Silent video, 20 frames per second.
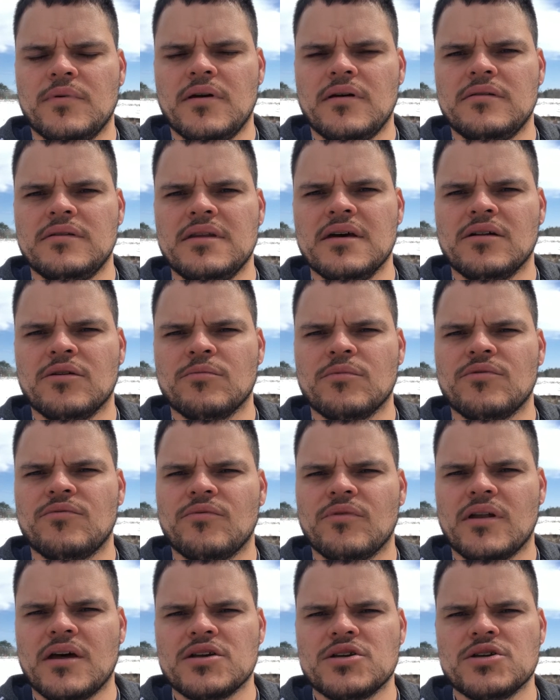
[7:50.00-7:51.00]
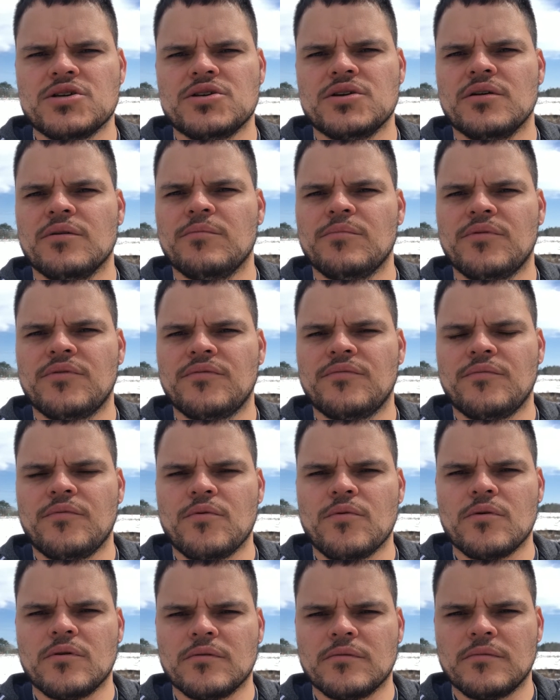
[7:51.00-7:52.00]
dealing with relationships
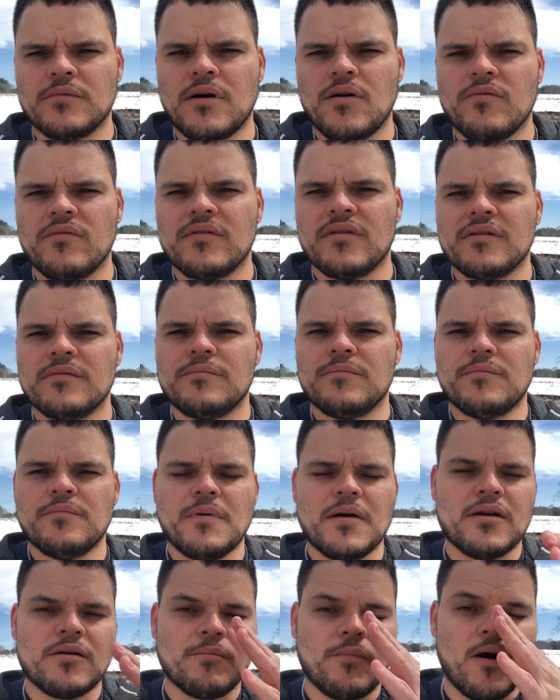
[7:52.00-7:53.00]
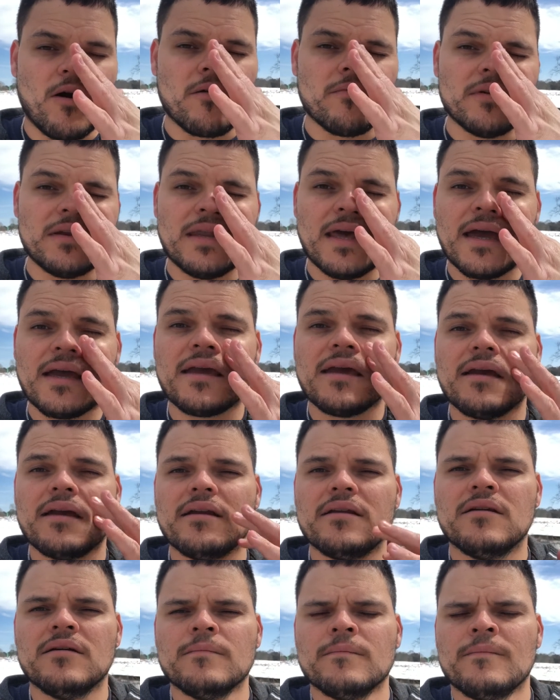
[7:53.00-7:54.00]
for over the better part of a decade.